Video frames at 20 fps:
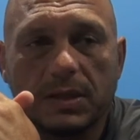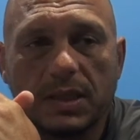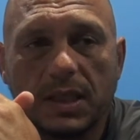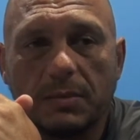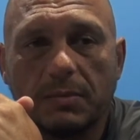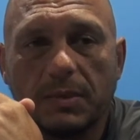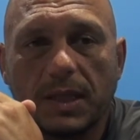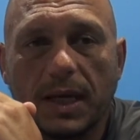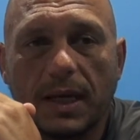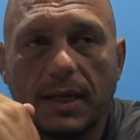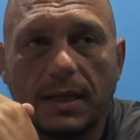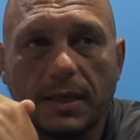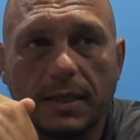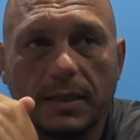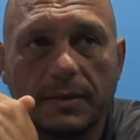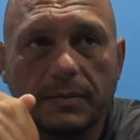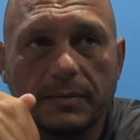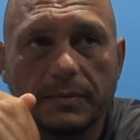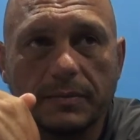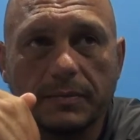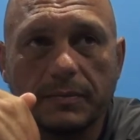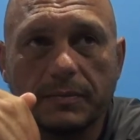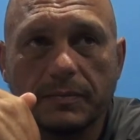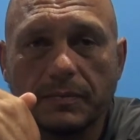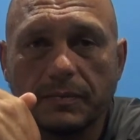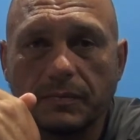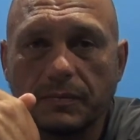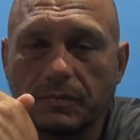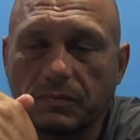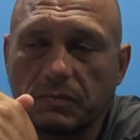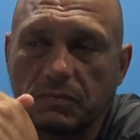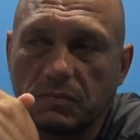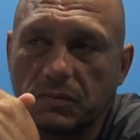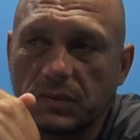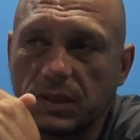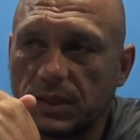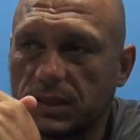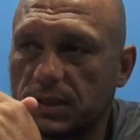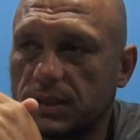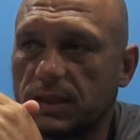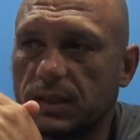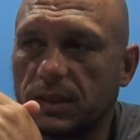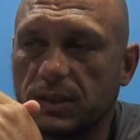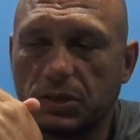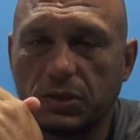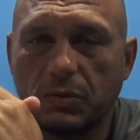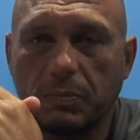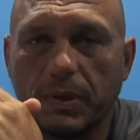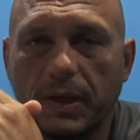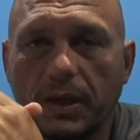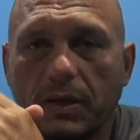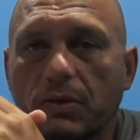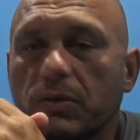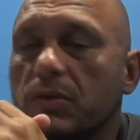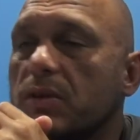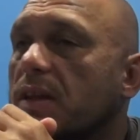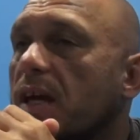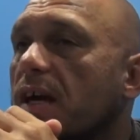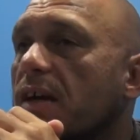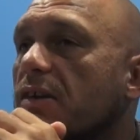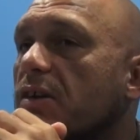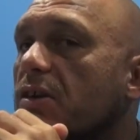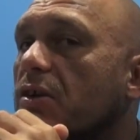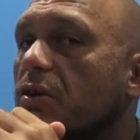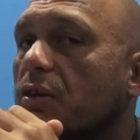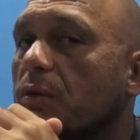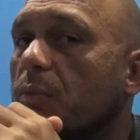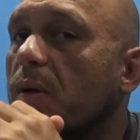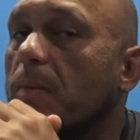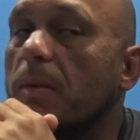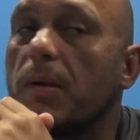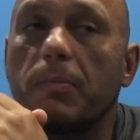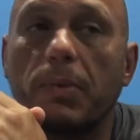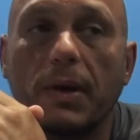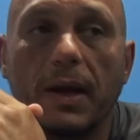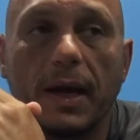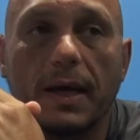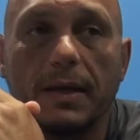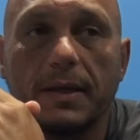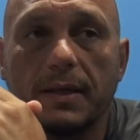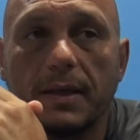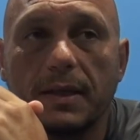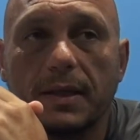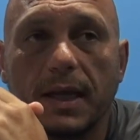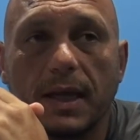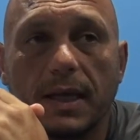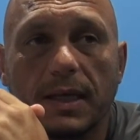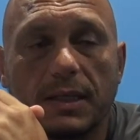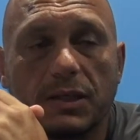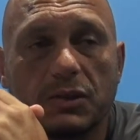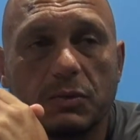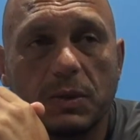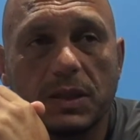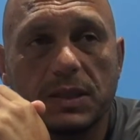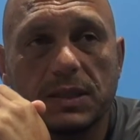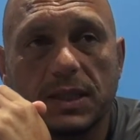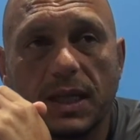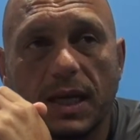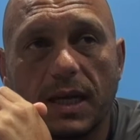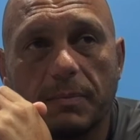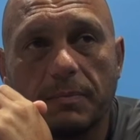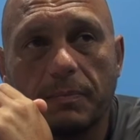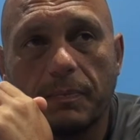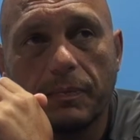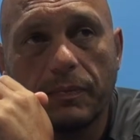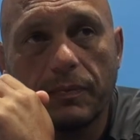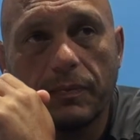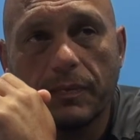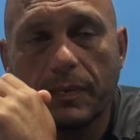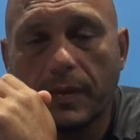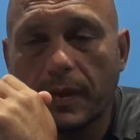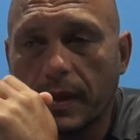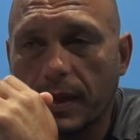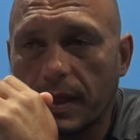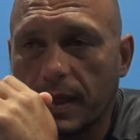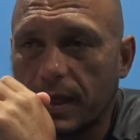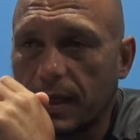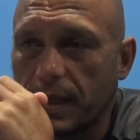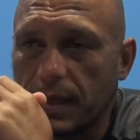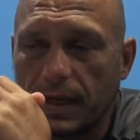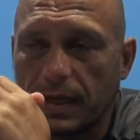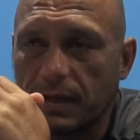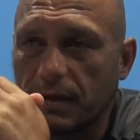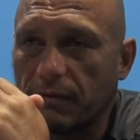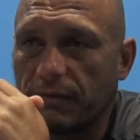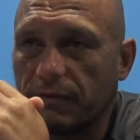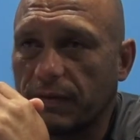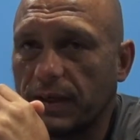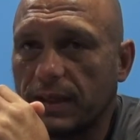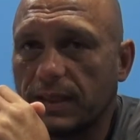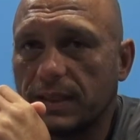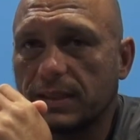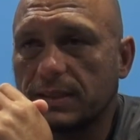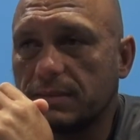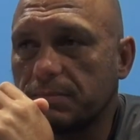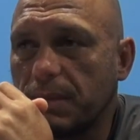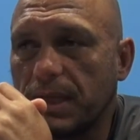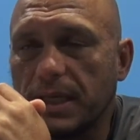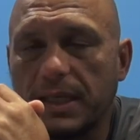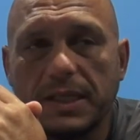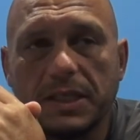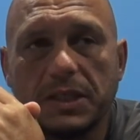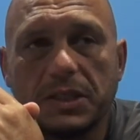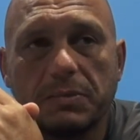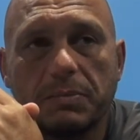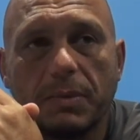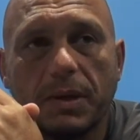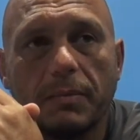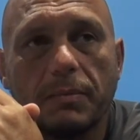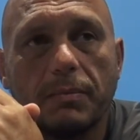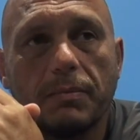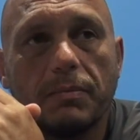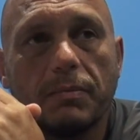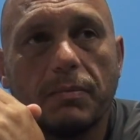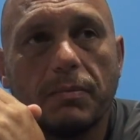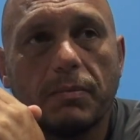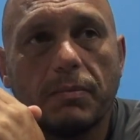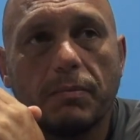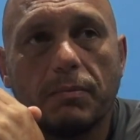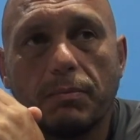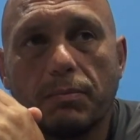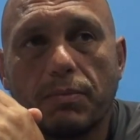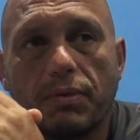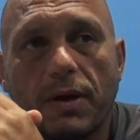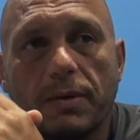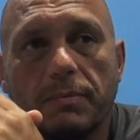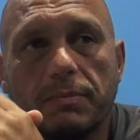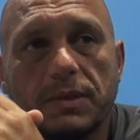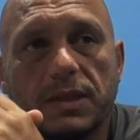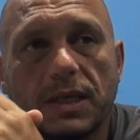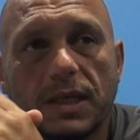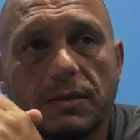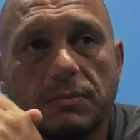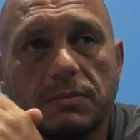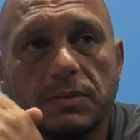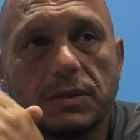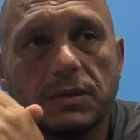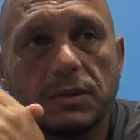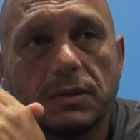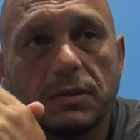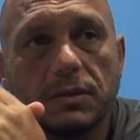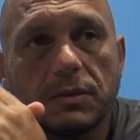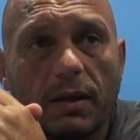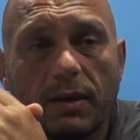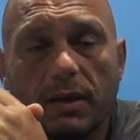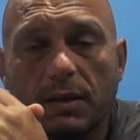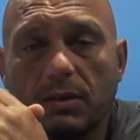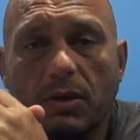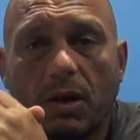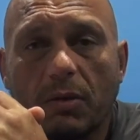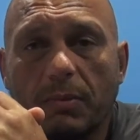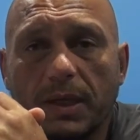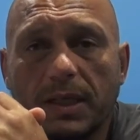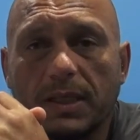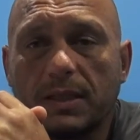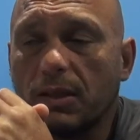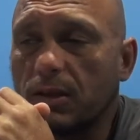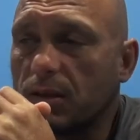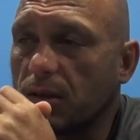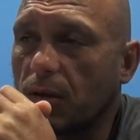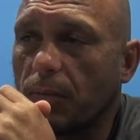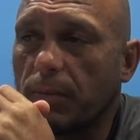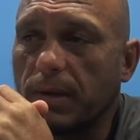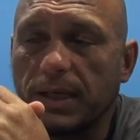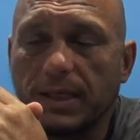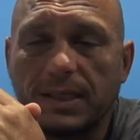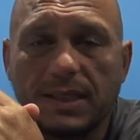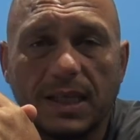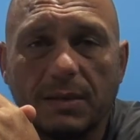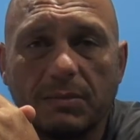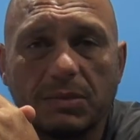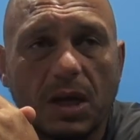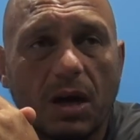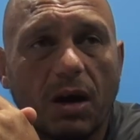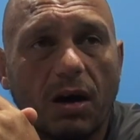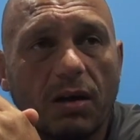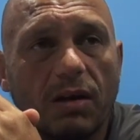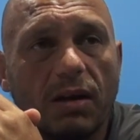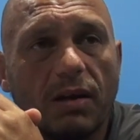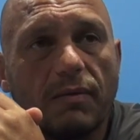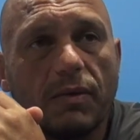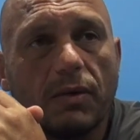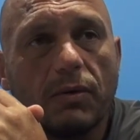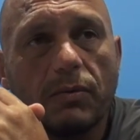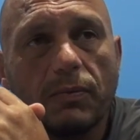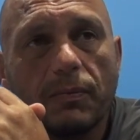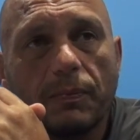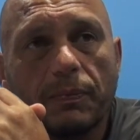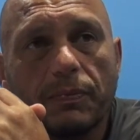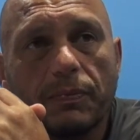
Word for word: team down here, it should be a good day. You've got the women playing in the day against West Ham. I don't think there's many Isthmian Prem teams. There's not many. There's not many teams at our level